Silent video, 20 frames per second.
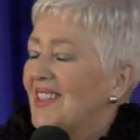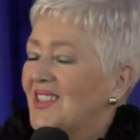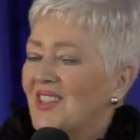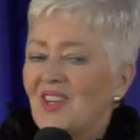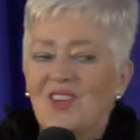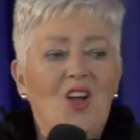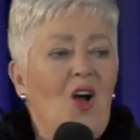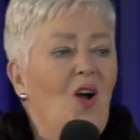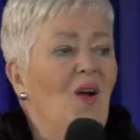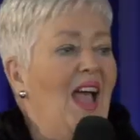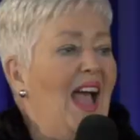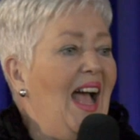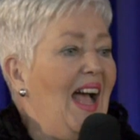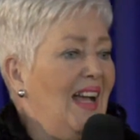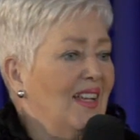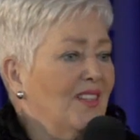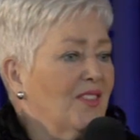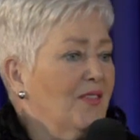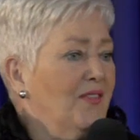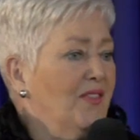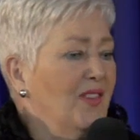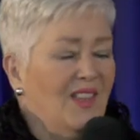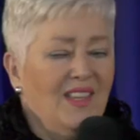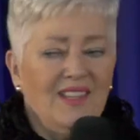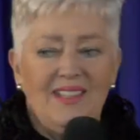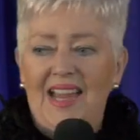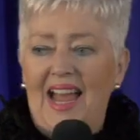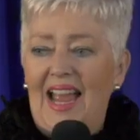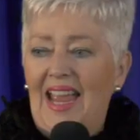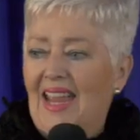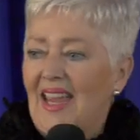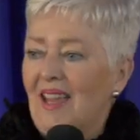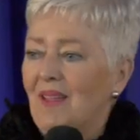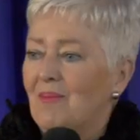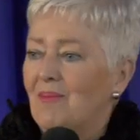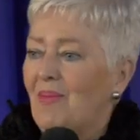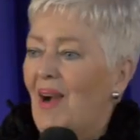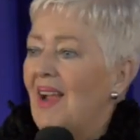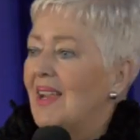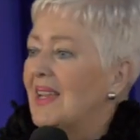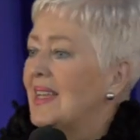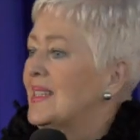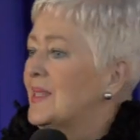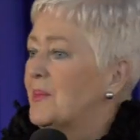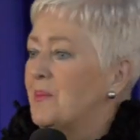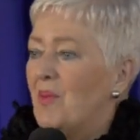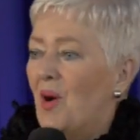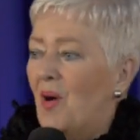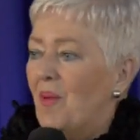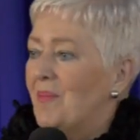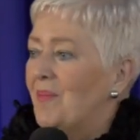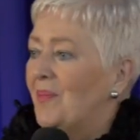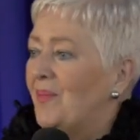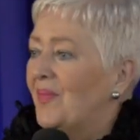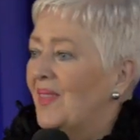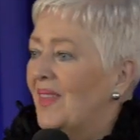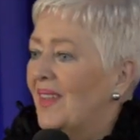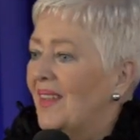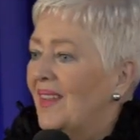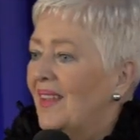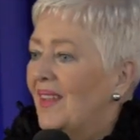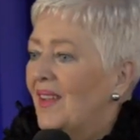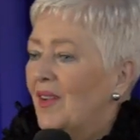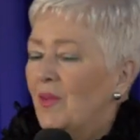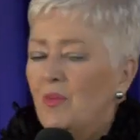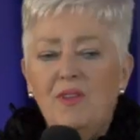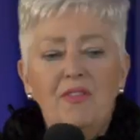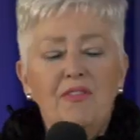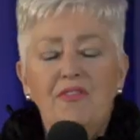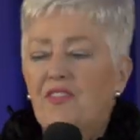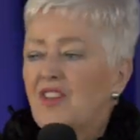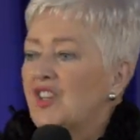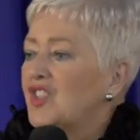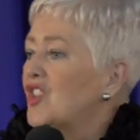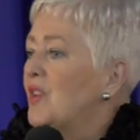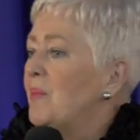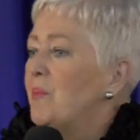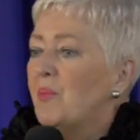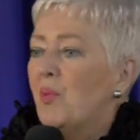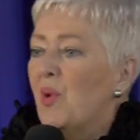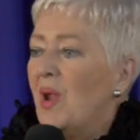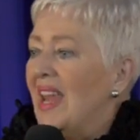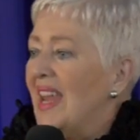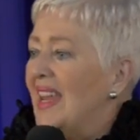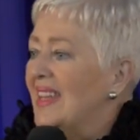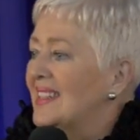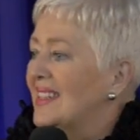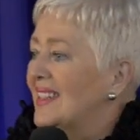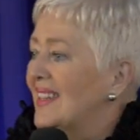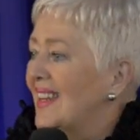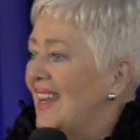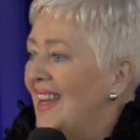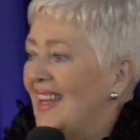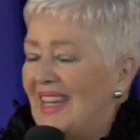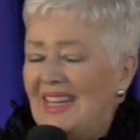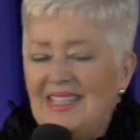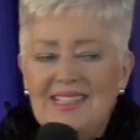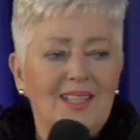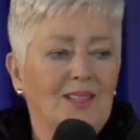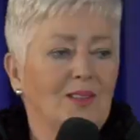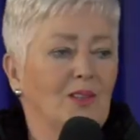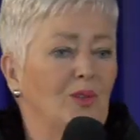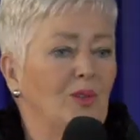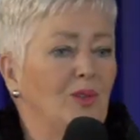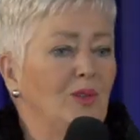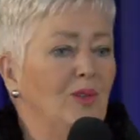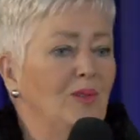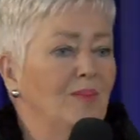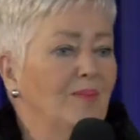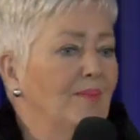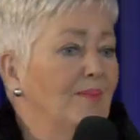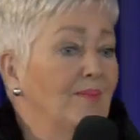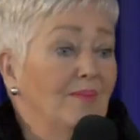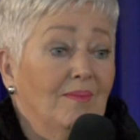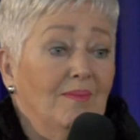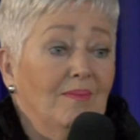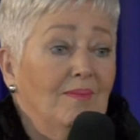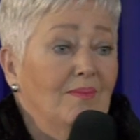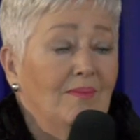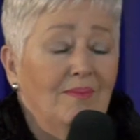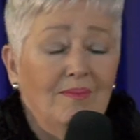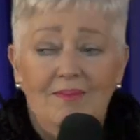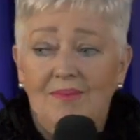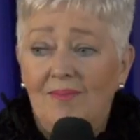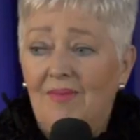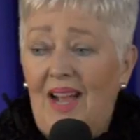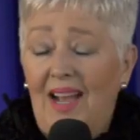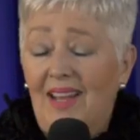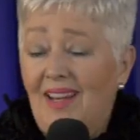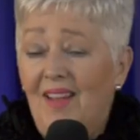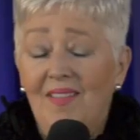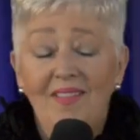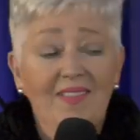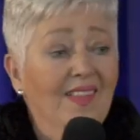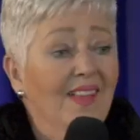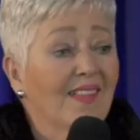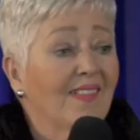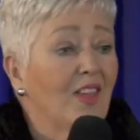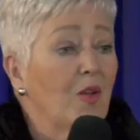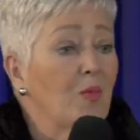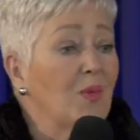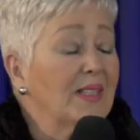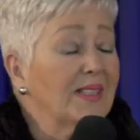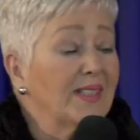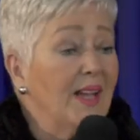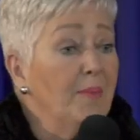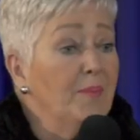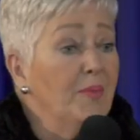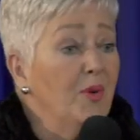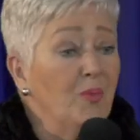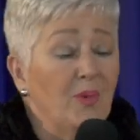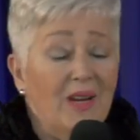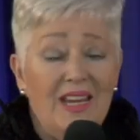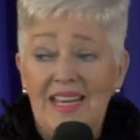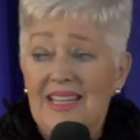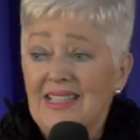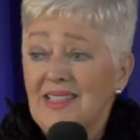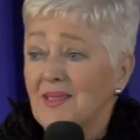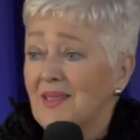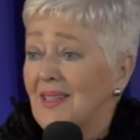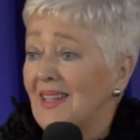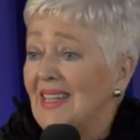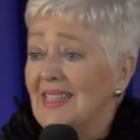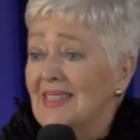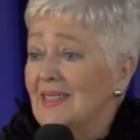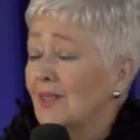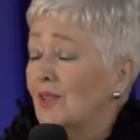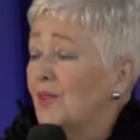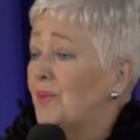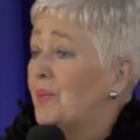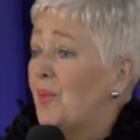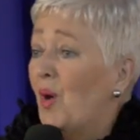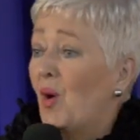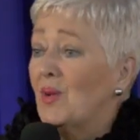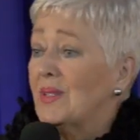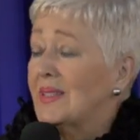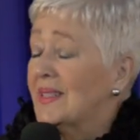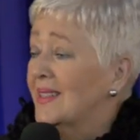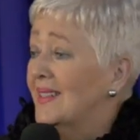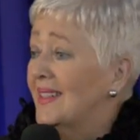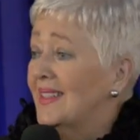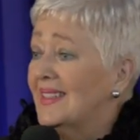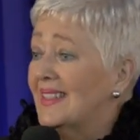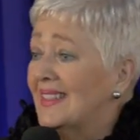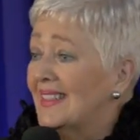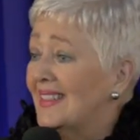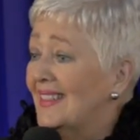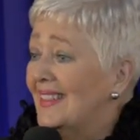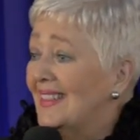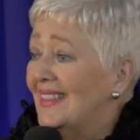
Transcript: to go out for the day by his mom with fish and bread in his little, I don't think they were Tupperwares, his little basket.